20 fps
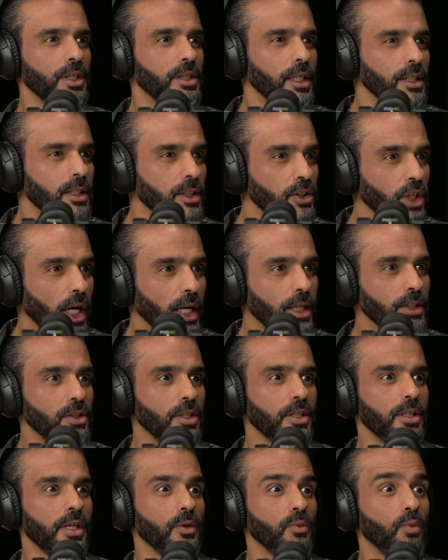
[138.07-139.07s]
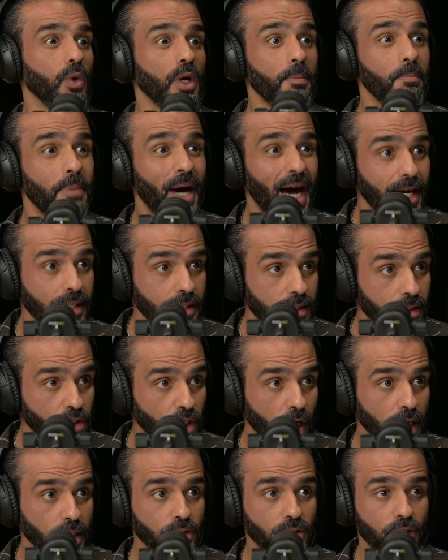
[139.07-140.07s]
I want to take the challenges. I want to
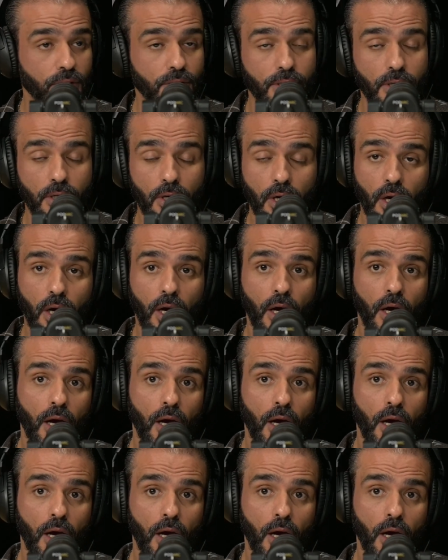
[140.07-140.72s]
pass challenges.